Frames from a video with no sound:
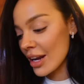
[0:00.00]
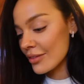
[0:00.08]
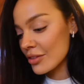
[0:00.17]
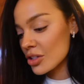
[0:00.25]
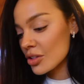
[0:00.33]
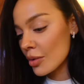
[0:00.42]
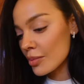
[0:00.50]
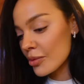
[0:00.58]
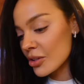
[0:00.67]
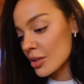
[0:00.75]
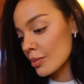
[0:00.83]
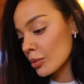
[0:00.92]
I've just come for
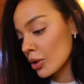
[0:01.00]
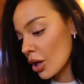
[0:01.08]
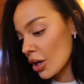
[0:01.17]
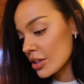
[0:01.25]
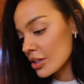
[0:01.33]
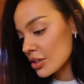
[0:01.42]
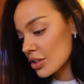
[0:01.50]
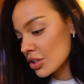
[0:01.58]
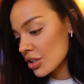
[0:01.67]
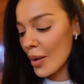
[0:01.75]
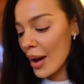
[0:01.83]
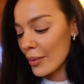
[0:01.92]
some
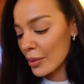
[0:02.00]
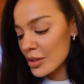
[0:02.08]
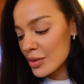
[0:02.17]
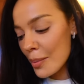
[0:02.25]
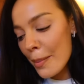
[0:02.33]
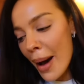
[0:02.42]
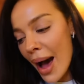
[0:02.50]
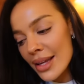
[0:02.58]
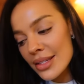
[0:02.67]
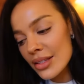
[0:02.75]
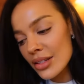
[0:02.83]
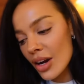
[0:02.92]
lunch. I want some
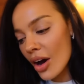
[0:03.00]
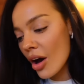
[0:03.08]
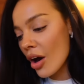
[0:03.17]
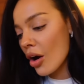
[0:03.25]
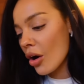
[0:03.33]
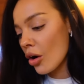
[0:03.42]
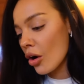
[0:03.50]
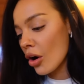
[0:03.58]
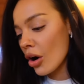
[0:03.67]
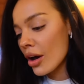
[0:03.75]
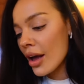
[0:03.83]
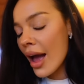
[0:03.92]
pasta or
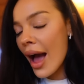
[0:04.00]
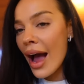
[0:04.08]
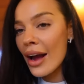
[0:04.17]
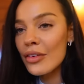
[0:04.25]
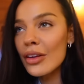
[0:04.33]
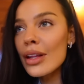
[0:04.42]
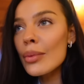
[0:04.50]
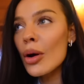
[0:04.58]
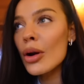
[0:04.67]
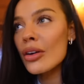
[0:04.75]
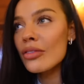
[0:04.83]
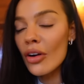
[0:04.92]
I really
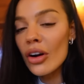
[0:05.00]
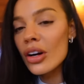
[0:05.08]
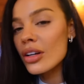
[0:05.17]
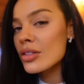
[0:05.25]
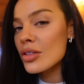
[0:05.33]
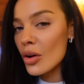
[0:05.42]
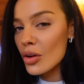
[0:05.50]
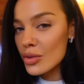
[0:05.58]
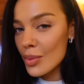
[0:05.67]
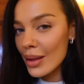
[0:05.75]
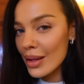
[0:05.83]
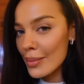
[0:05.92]
want a vodka sauce
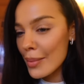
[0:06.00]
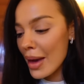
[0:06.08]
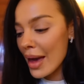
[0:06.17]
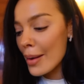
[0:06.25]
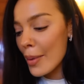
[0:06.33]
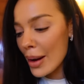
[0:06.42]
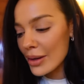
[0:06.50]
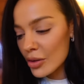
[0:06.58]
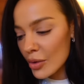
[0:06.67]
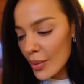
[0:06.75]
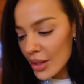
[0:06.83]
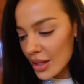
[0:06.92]
while I'm here but I don't
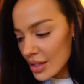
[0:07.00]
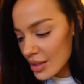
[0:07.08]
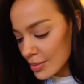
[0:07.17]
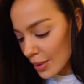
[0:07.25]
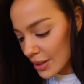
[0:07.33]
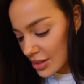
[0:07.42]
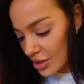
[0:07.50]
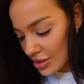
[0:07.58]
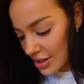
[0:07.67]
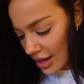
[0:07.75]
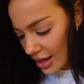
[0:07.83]
know whether this place does it.